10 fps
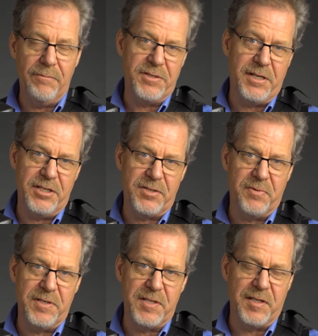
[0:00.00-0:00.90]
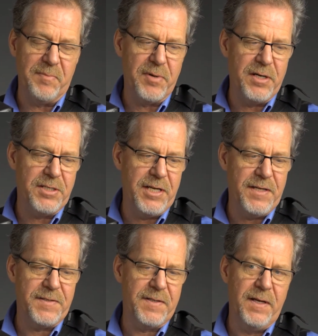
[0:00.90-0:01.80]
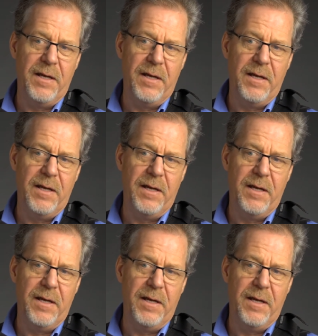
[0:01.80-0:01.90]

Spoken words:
which I just recently purchased,